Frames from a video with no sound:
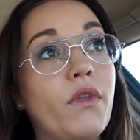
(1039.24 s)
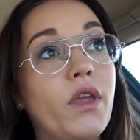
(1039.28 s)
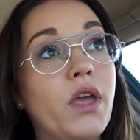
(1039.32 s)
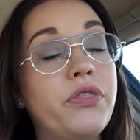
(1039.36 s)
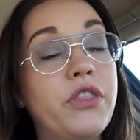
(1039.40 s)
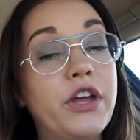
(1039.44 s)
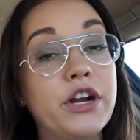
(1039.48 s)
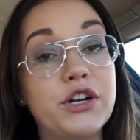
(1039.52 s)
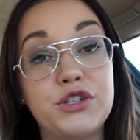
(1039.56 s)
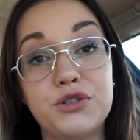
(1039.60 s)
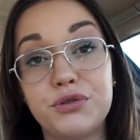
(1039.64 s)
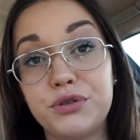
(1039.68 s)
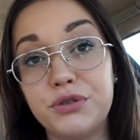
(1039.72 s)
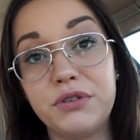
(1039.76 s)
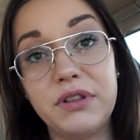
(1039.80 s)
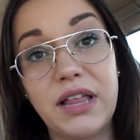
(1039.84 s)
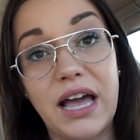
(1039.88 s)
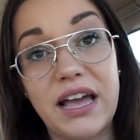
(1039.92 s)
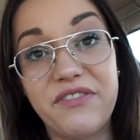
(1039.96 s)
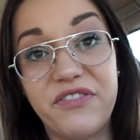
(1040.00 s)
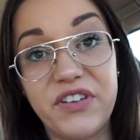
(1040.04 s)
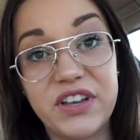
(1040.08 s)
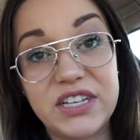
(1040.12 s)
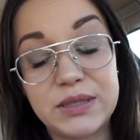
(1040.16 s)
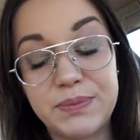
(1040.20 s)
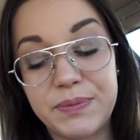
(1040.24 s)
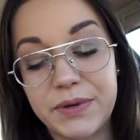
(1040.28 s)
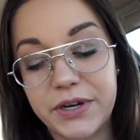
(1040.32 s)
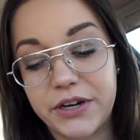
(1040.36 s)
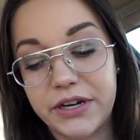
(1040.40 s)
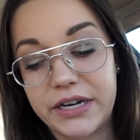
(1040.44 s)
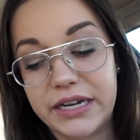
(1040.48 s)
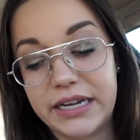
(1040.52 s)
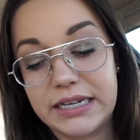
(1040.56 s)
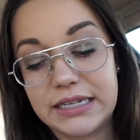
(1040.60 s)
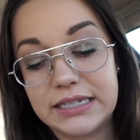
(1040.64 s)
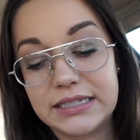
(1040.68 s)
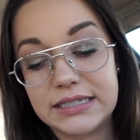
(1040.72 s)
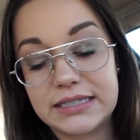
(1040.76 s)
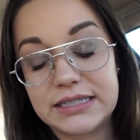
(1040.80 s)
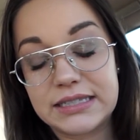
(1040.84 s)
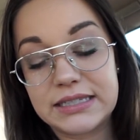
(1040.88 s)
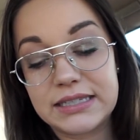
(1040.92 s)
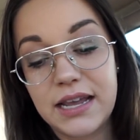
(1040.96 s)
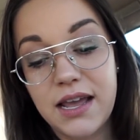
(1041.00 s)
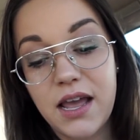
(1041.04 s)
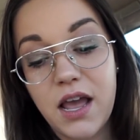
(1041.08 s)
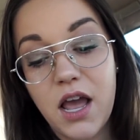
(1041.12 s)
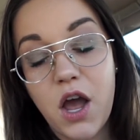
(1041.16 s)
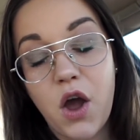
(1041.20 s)
their true life
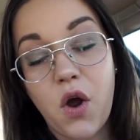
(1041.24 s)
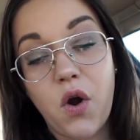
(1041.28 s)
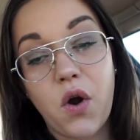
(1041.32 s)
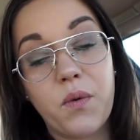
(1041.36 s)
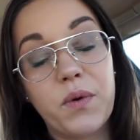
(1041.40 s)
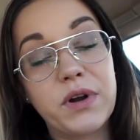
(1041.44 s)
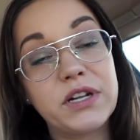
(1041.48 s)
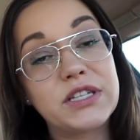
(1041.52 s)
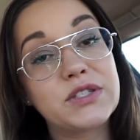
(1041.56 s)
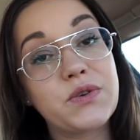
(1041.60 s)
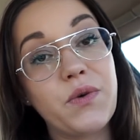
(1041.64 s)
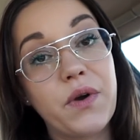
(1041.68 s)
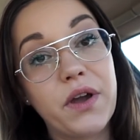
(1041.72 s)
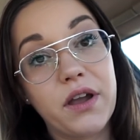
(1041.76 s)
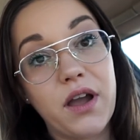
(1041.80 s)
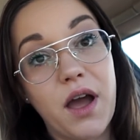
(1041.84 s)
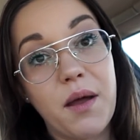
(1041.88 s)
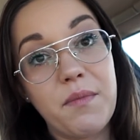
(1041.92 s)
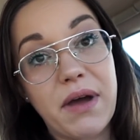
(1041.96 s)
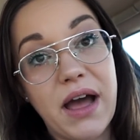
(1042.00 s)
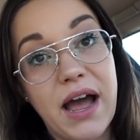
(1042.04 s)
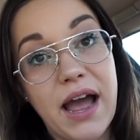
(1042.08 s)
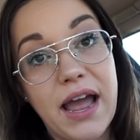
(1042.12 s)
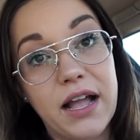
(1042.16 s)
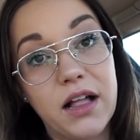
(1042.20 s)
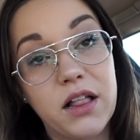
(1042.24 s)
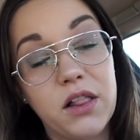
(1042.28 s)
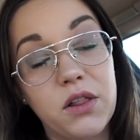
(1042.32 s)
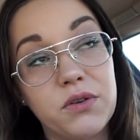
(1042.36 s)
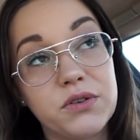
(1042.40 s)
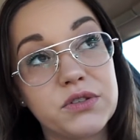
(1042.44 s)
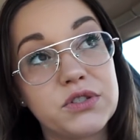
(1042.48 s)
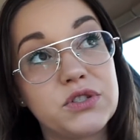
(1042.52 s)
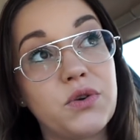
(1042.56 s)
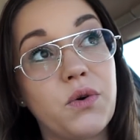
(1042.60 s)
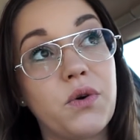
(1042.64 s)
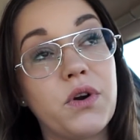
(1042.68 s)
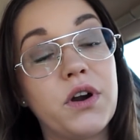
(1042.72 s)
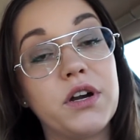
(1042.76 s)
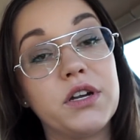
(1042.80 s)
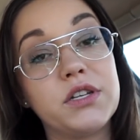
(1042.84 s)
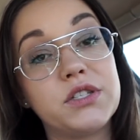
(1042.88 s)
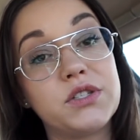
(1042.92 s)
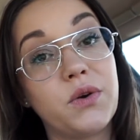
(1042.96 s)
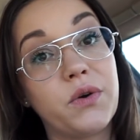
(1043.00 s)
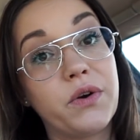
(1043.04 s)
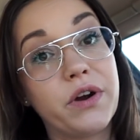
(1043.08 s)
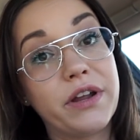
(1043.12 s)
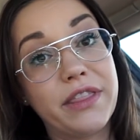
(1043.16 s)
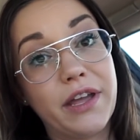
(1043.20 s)
experience, or what's going on behind closed
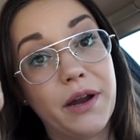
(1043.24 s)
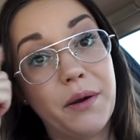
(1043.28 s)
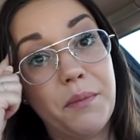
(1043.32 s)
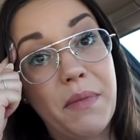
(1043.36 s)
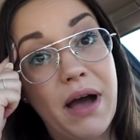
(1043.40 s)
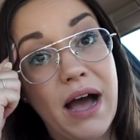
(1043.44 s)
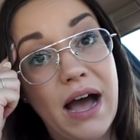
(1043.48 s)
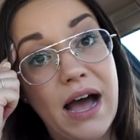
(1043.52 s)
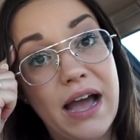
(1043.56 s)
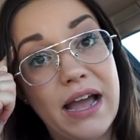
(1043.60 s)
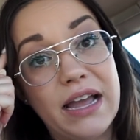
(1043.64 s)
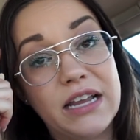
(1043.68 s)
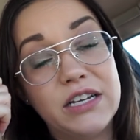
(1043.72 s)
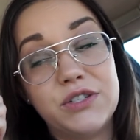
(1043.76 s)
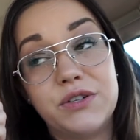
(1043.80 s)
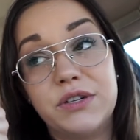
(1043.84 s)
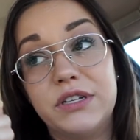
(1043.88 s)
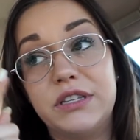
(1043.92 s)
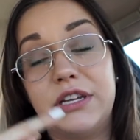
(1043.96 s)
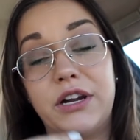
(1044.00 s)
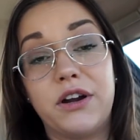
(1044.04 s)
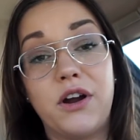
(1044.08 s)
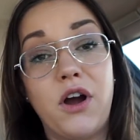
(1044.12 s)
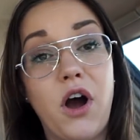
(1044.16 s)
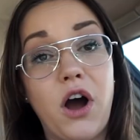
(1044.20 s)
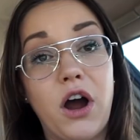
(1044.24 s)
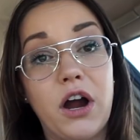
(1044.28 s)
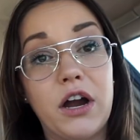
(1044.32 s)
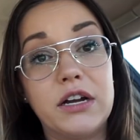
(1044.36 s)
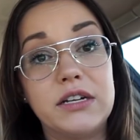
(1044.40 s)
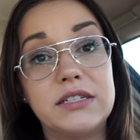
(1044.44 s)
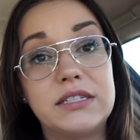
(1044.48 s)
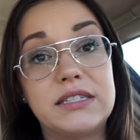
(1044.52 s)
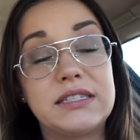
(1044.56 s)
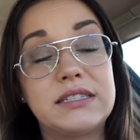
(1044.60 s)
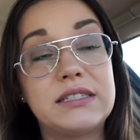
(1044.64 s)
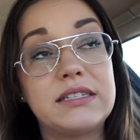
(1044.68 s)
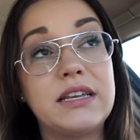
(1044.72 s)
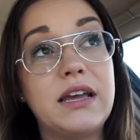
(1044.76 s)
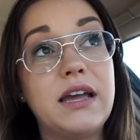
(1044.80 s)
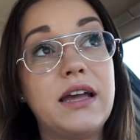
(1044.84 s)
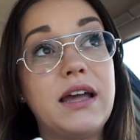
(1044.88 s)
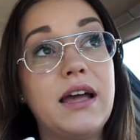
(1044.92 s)
doors, or in their mind, or in their hearts.